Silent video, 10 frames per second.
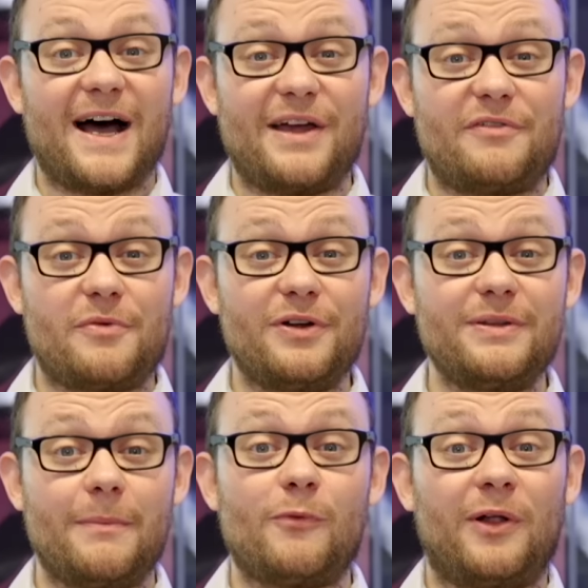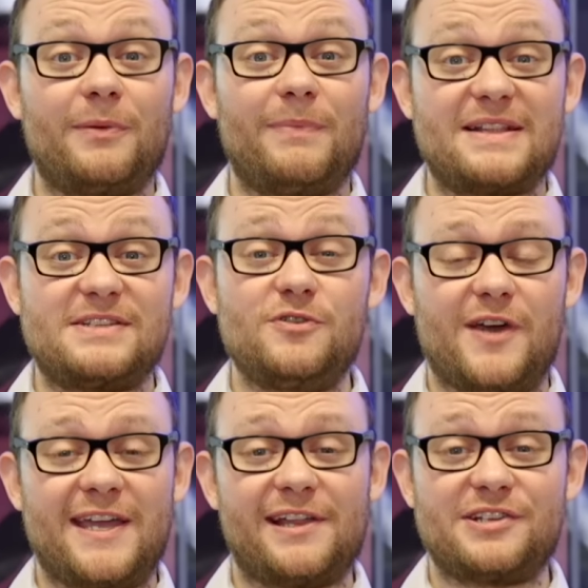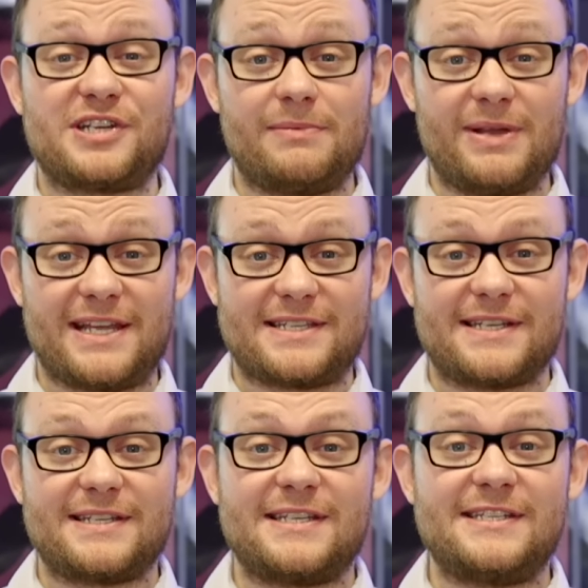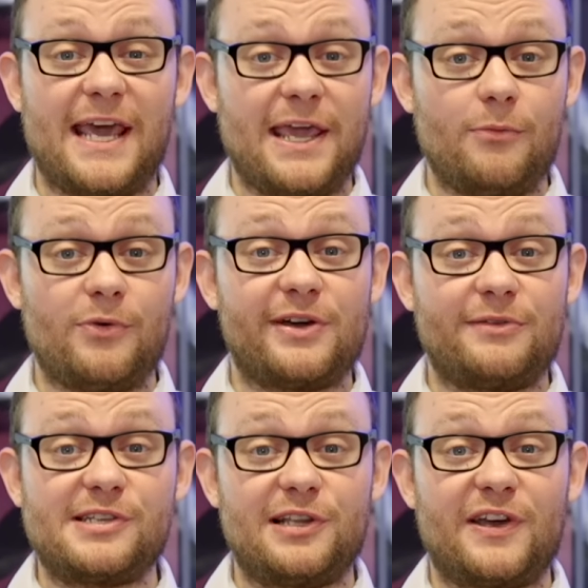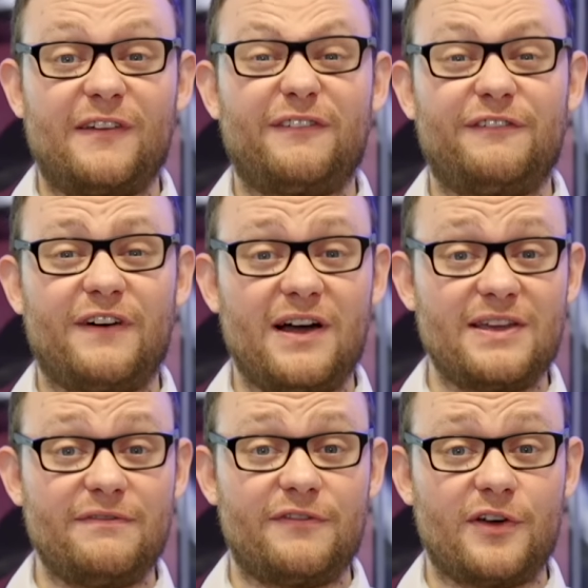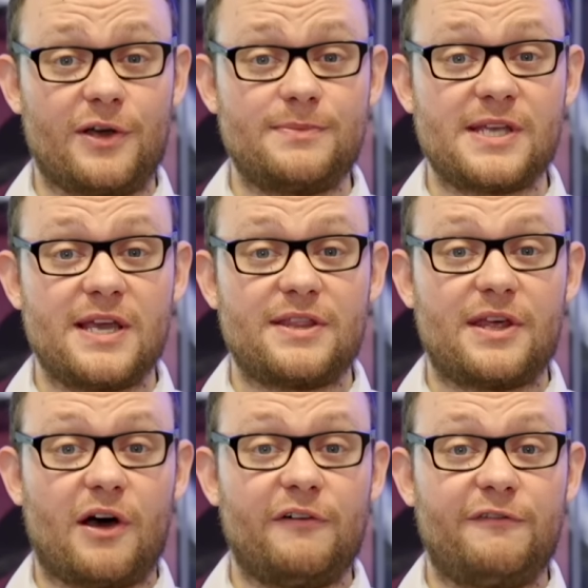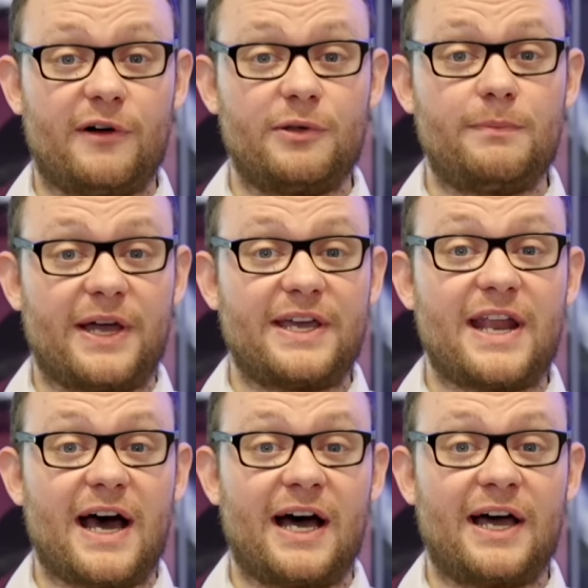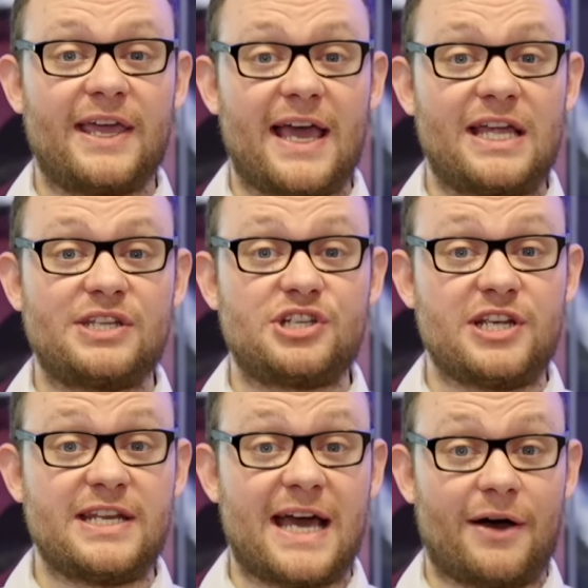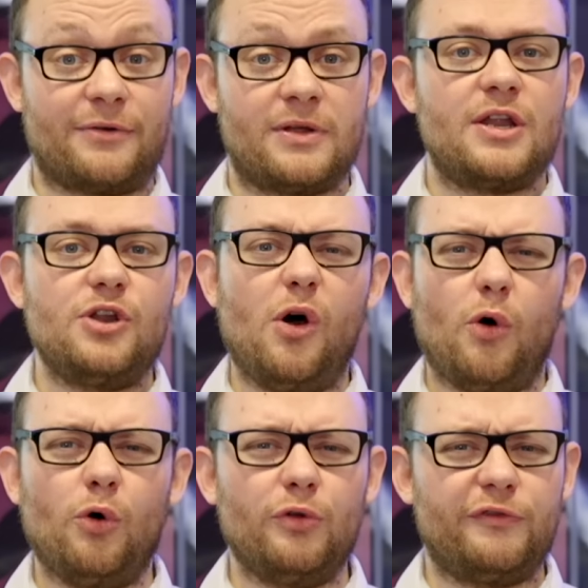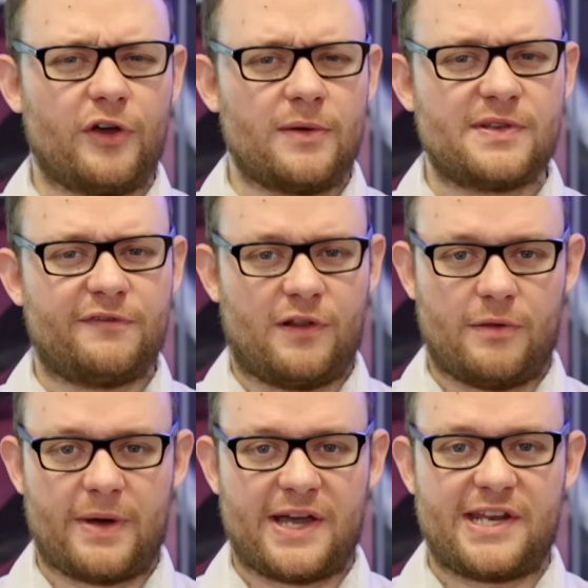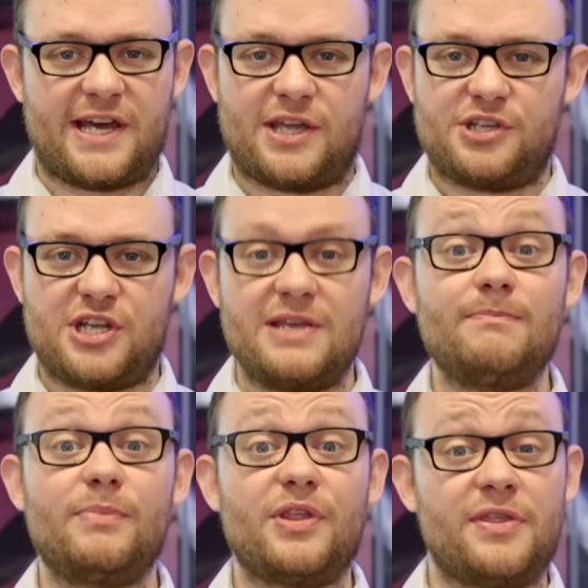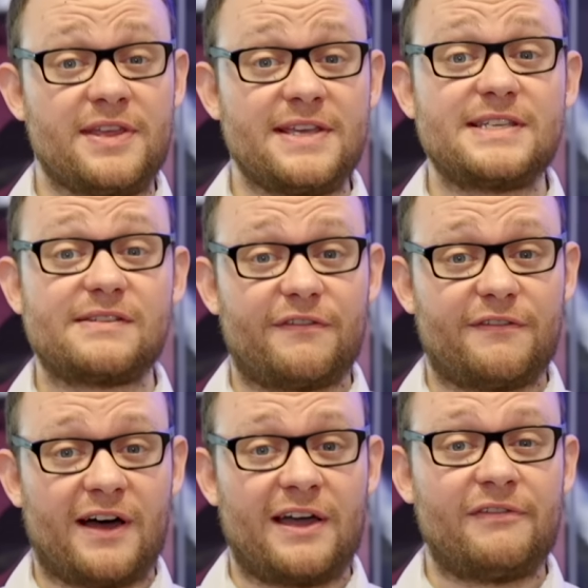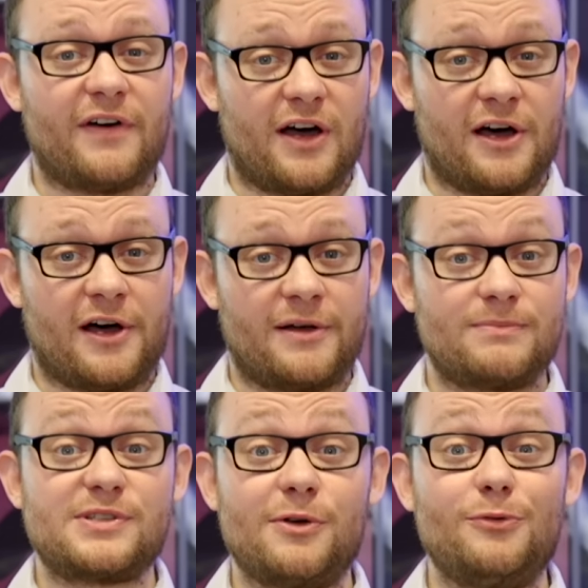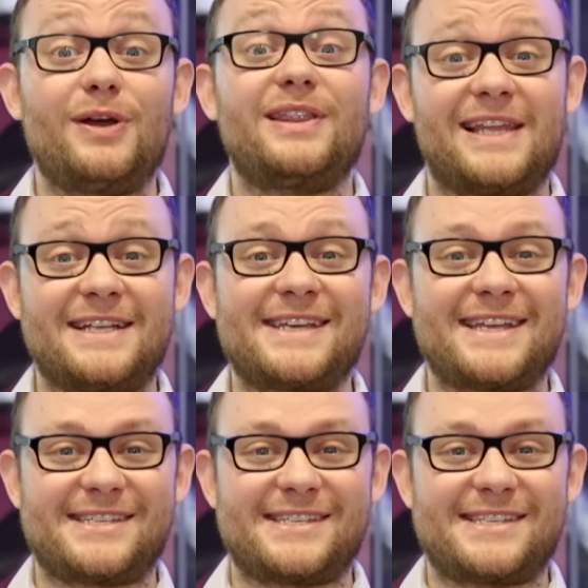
Hi everyone, welcome back to English in a Minute. Today we're going to look at five verbs that are followed by an ing noun. Not all verbs are followed by an ing, but these five are. So let's get